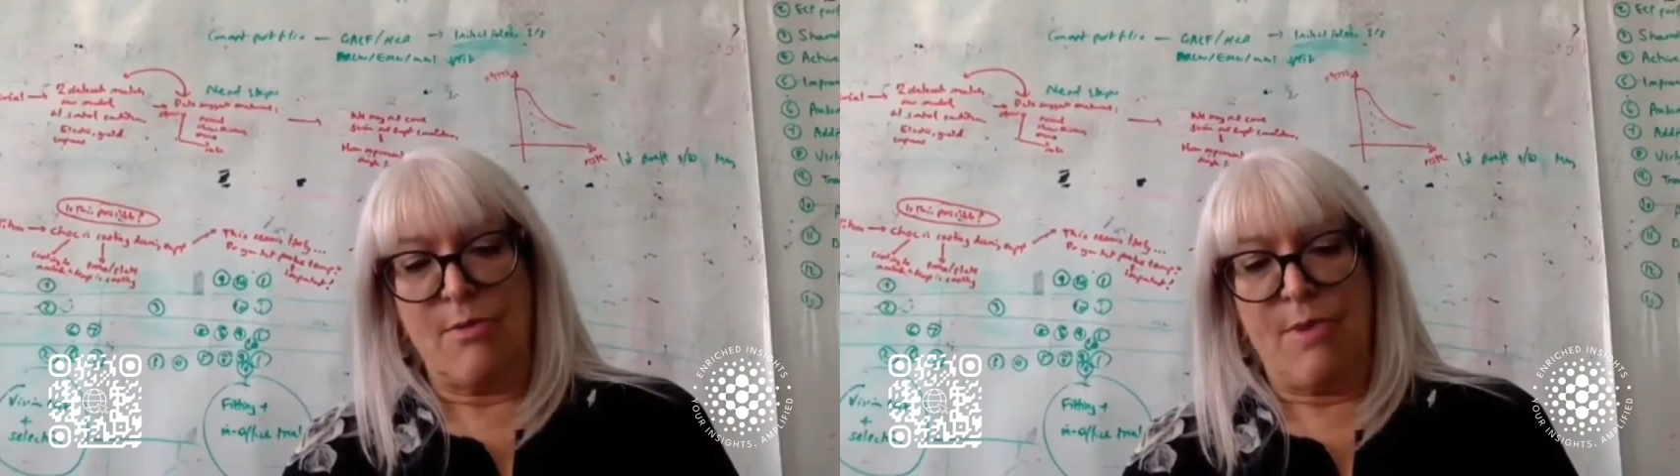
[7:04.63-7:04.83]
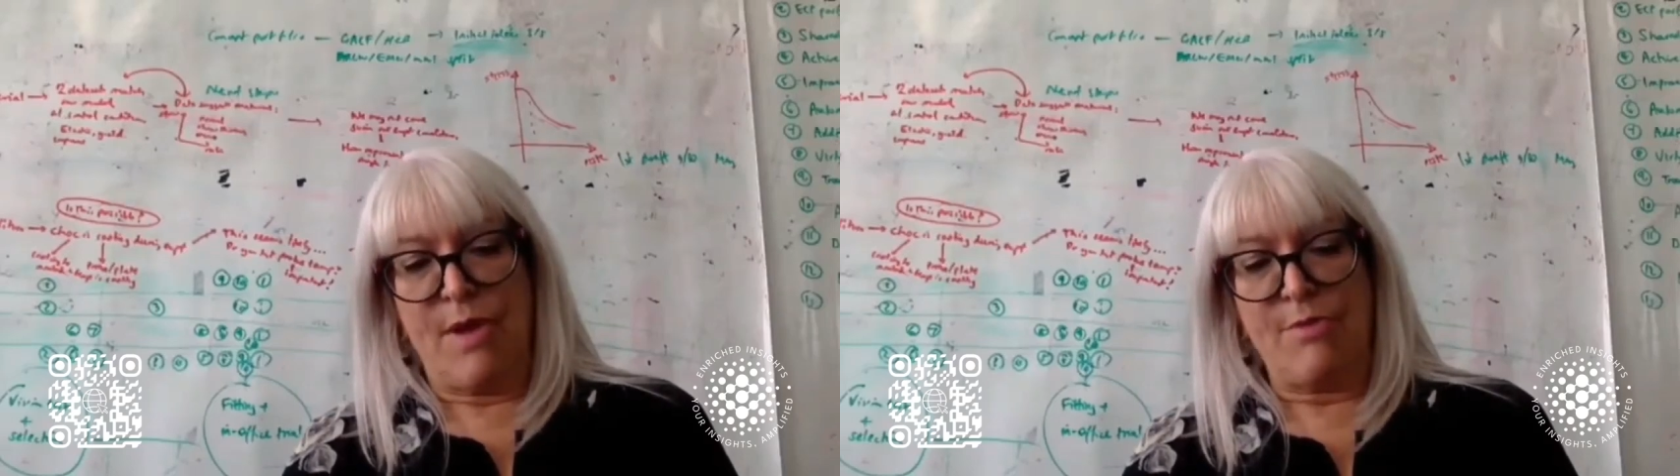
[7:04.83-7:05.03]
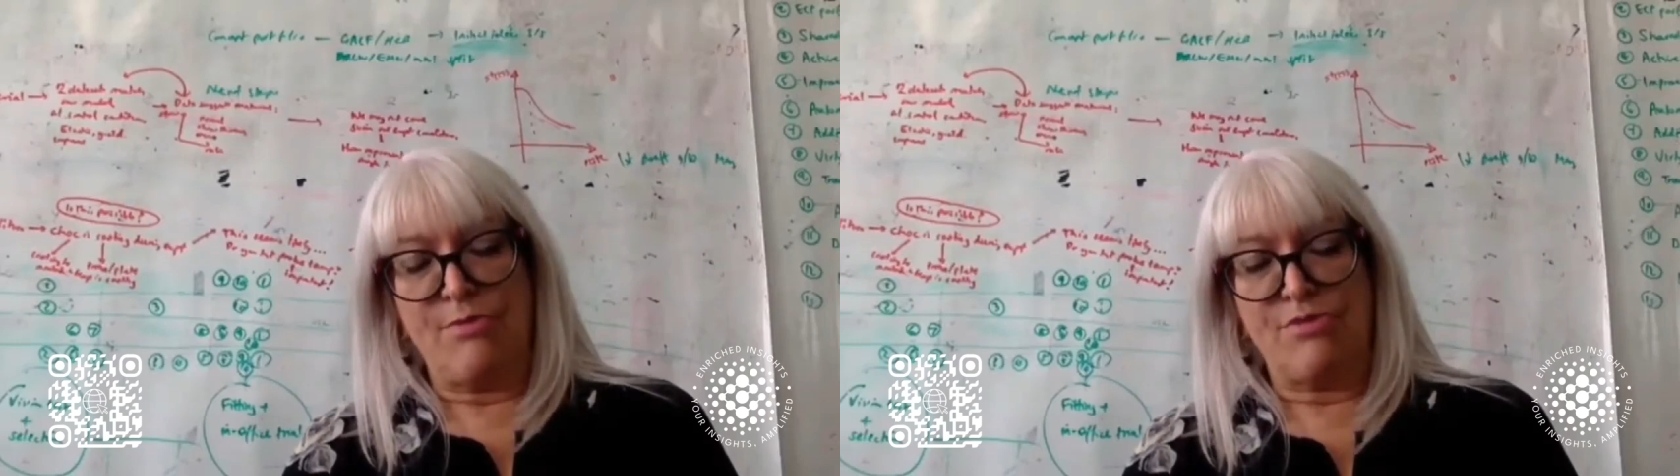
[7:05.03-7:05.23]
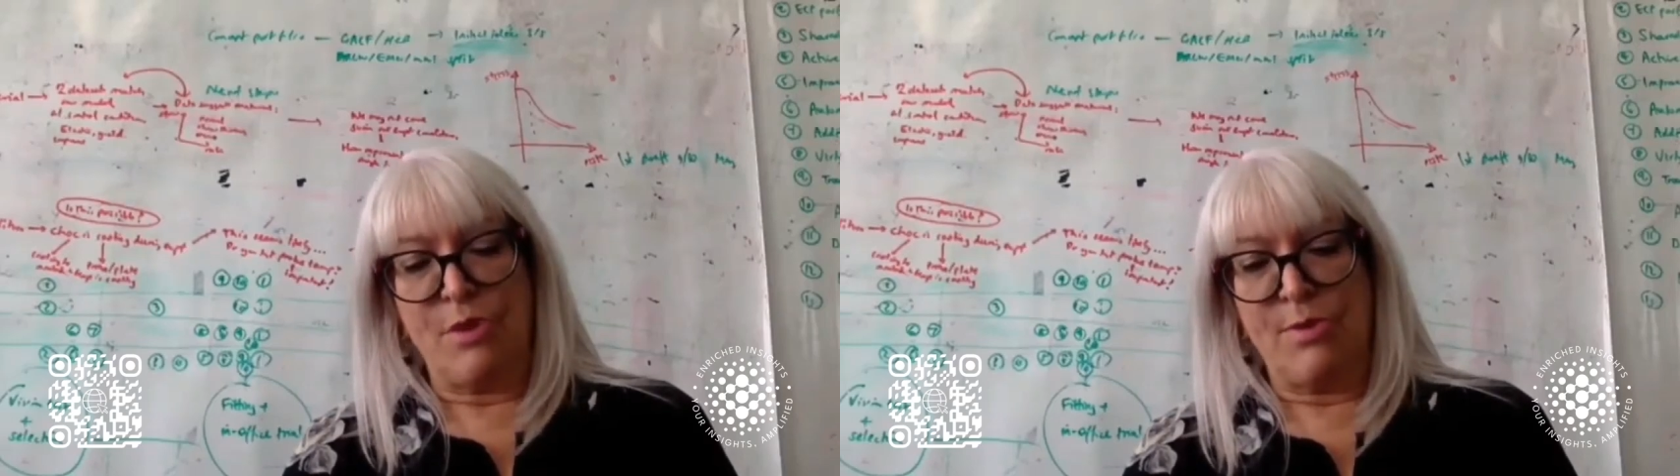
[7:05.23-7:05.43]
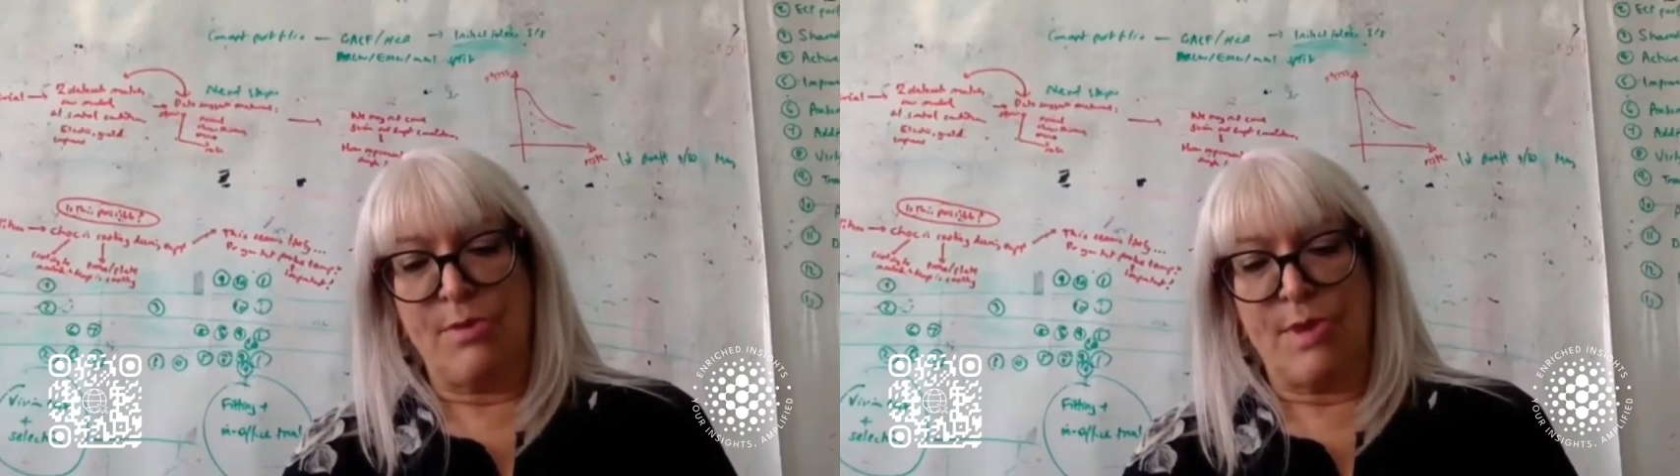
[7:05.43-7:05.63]
But the
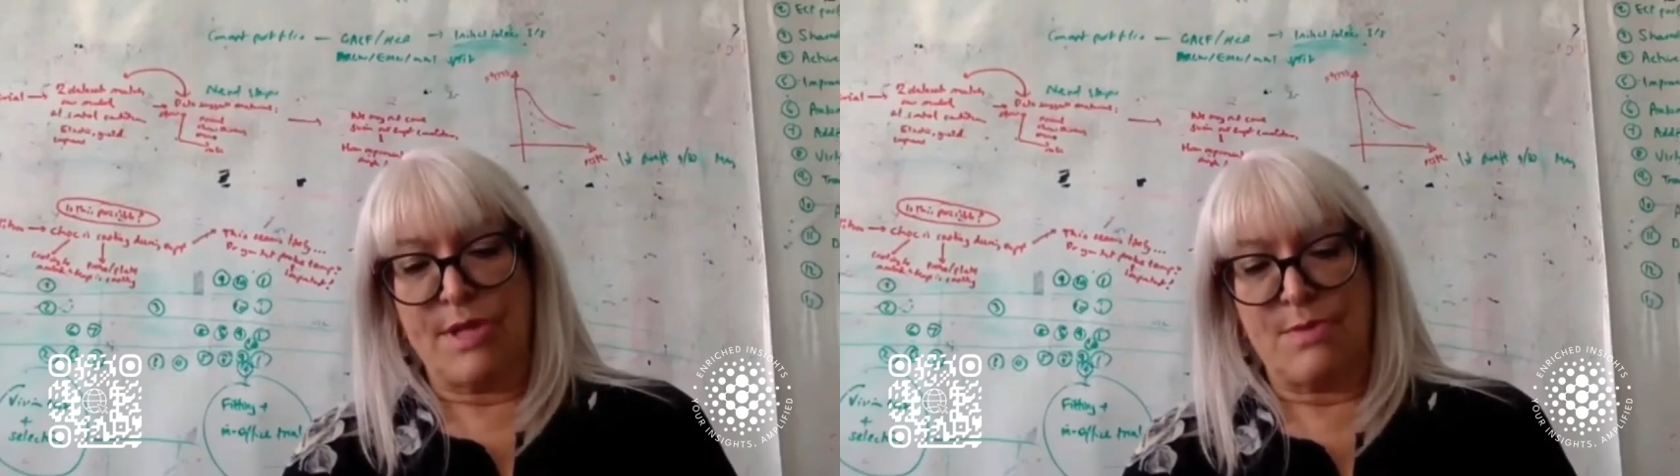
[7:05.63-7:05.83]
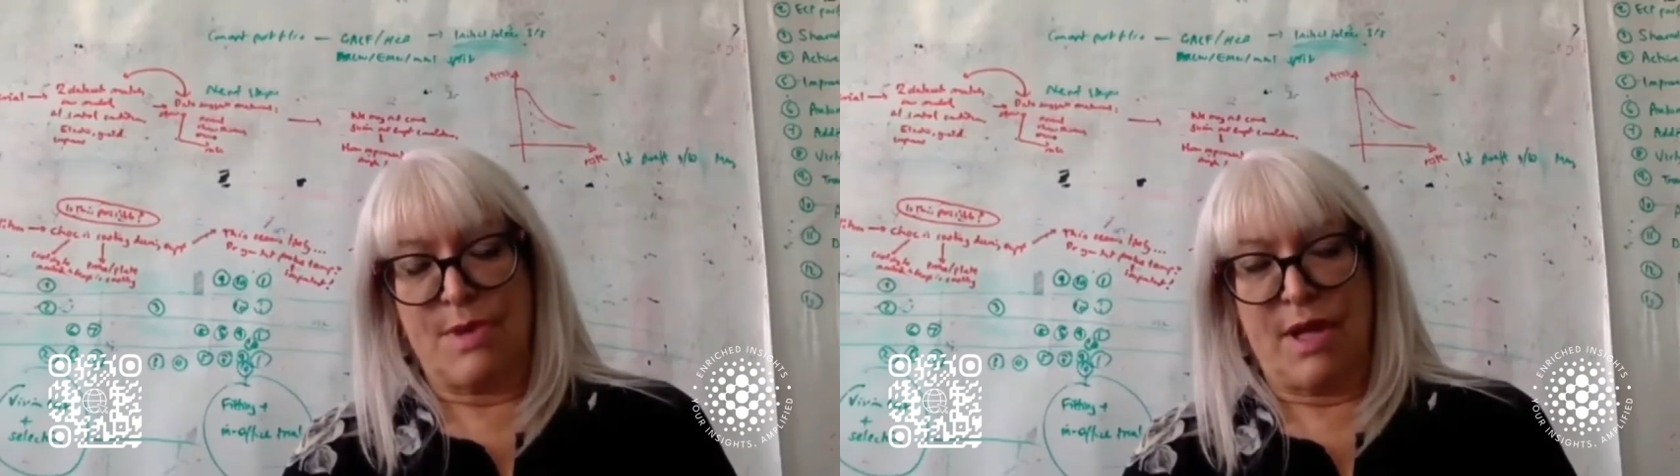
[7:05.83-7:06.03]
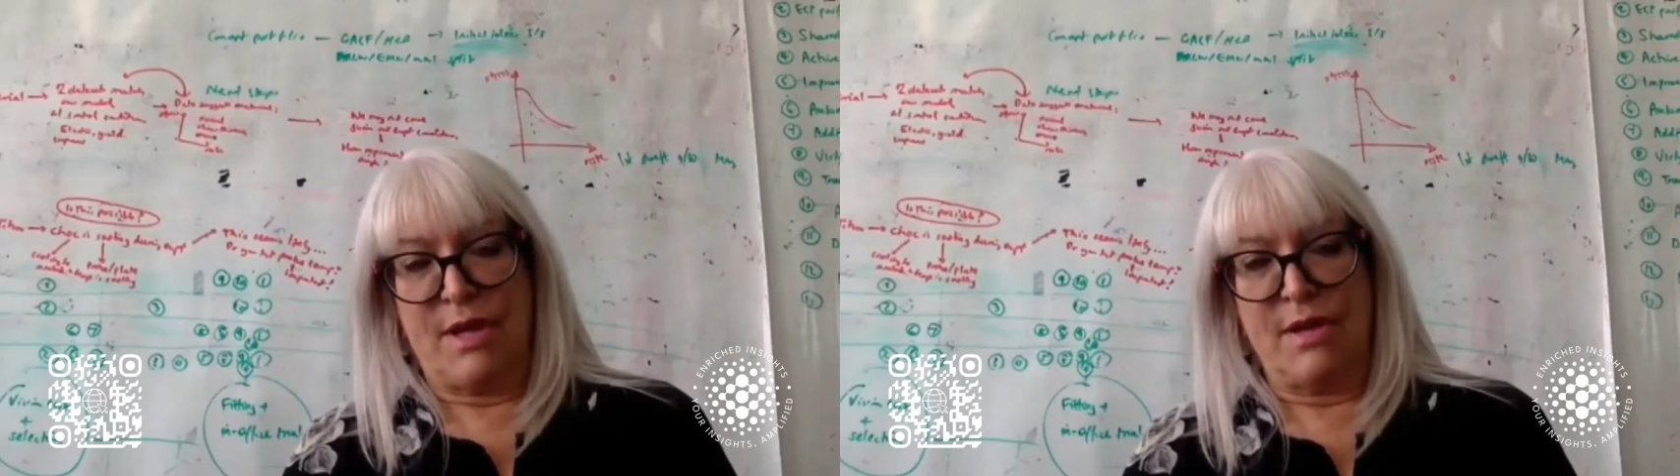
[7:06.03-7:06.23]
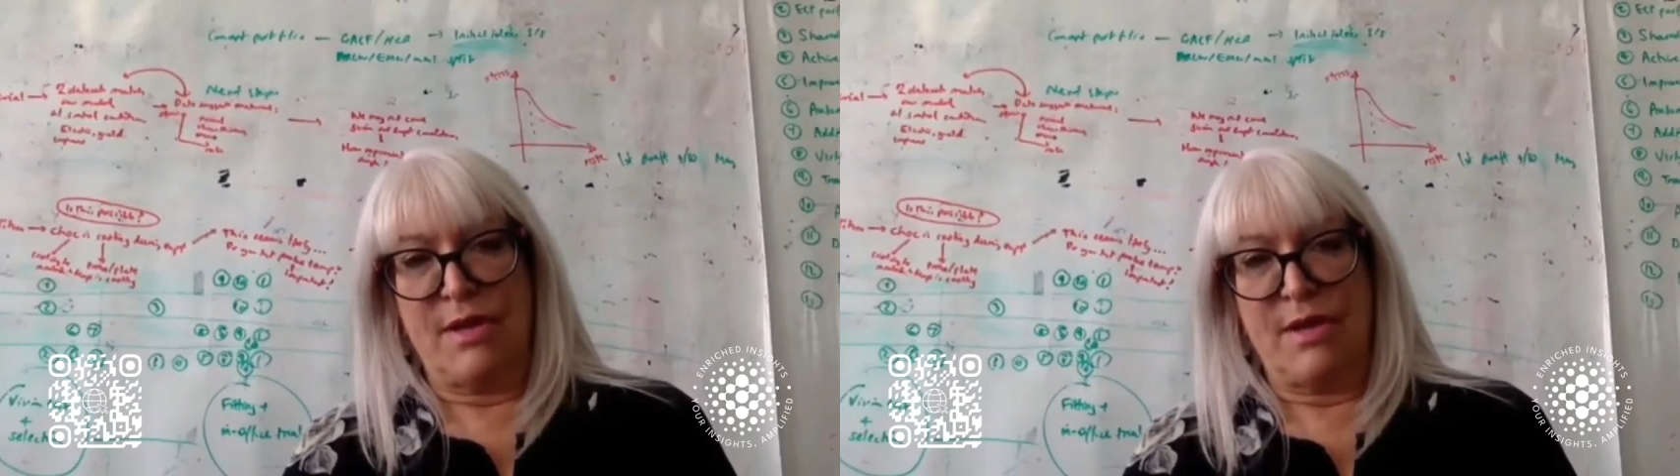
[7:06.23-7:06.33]
problem has been